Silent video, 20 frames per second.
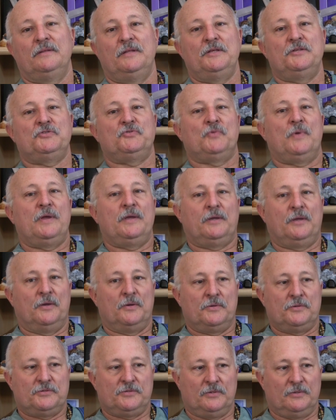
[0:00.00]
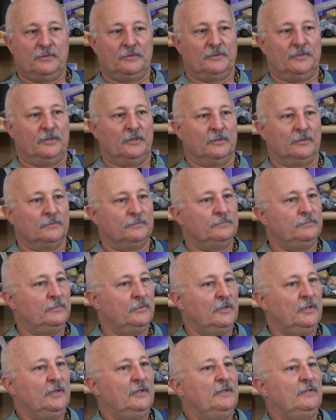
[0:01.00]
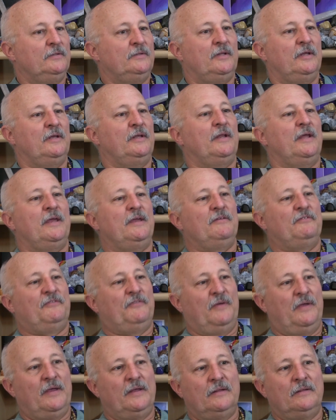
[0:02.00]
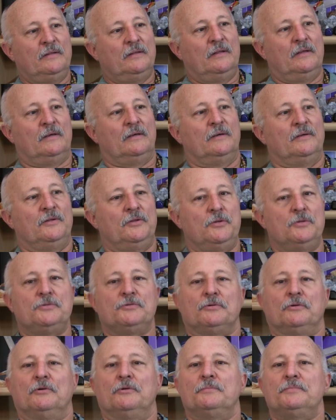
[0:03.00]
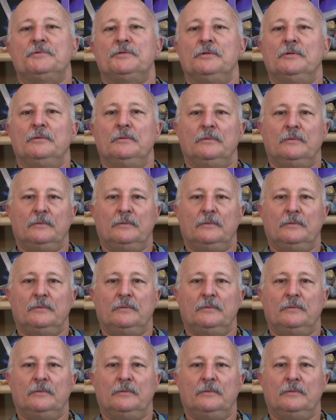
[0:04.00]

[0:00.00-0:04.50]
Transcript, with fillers: These Dracos are little DNA fed uh, usurps.